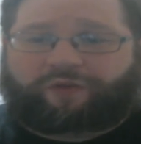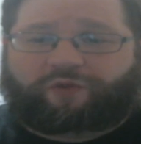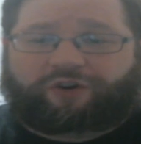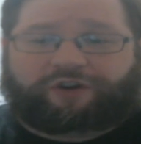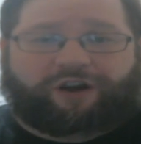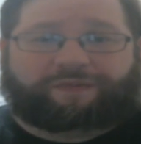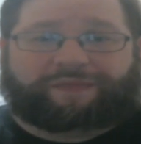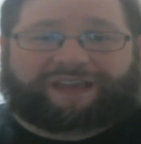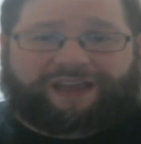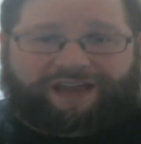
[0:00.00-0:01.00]
work on
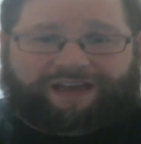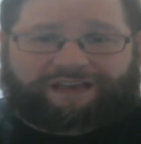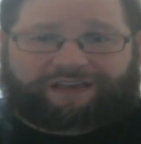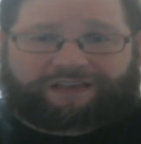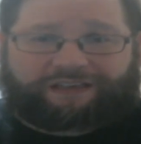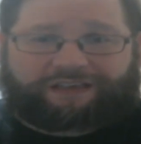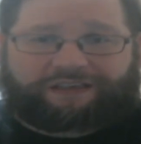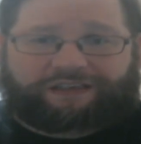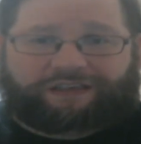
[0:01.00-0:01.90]
mechanics.